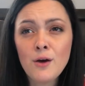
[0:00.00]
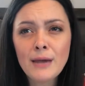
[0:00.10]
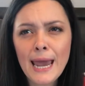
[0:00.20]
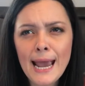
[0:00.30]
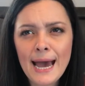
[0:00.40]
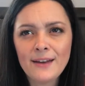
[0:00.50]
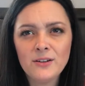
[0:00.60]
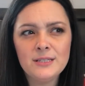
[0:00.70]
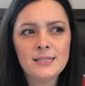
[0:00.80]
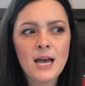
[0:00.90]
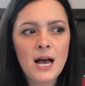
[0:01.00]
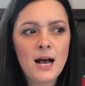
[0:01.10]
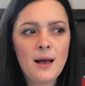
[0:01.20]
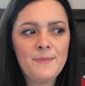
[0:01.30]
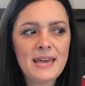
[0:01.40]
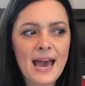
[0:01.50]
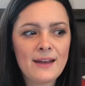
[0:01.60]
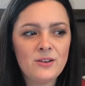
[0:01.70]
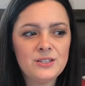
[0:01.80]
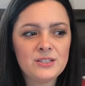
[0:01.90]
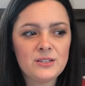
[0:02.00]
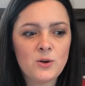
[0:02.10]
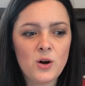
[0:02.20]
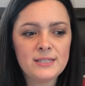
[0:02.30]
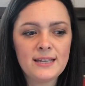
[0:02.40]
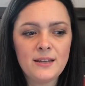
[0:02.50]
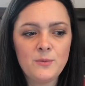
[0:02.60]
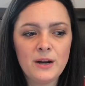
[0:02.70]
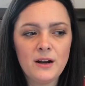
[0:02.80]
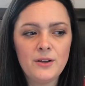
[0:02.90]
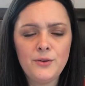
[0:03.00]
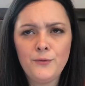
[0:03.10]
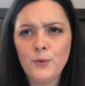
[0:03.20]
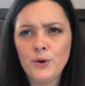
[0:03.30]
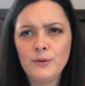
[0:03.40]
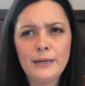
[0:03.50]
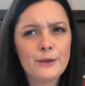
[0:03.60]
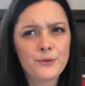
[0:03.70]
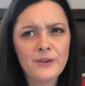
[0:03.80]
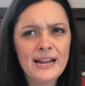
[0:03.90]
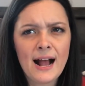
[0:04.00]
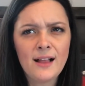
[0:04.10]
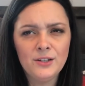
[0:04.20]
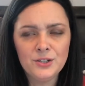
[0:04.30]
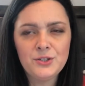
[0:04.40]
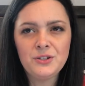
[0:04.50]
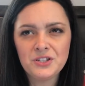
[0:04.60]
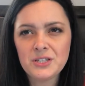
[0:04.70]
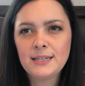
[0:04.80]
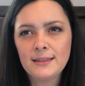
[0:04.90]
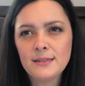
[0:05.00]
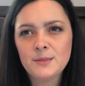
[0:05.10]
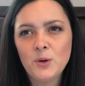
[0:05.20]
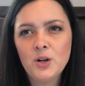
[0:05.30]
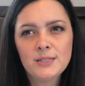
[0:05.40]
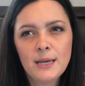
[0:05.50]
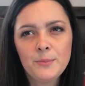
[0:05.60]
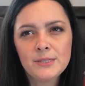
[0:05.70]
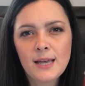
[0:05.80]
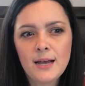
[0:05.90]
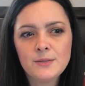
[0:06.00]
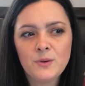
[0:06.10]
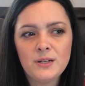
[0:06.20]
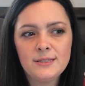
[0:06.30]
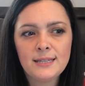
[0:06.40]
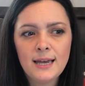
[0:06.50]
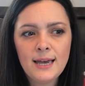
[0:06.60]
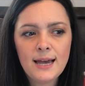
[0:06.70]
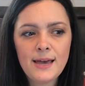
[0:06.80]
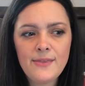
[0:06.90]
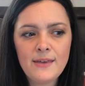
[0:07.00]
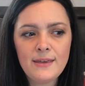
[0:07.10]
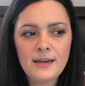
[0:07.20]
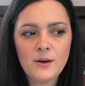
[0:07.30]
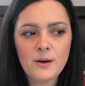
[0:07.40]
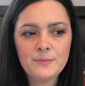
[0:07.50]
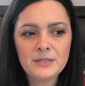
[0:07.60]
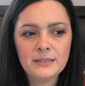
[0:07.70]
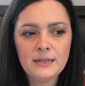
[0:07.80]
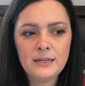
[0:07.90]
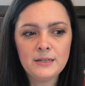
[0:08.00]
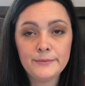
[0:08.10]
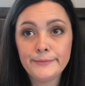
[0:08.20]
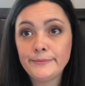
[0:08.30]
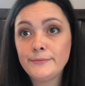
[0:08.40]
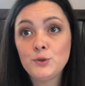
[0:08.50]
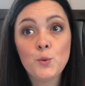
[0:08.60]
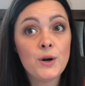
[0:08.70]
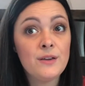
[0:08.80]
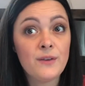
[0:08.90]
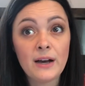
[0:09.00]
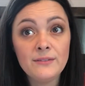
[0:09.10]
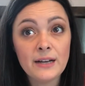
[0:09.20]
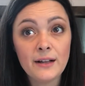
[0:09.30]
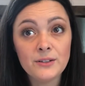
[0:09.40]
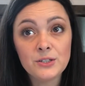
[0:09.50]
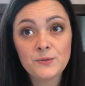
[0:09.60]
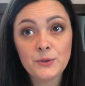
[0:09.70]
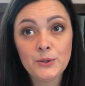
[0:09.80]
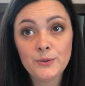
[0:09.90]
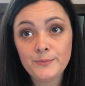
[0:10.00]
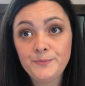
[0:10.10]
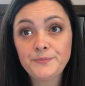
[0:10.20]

okay add-ons. Um, the add-ons cost anywhere for like $3. You can just get the small sample size ones and then they go up to like $25 for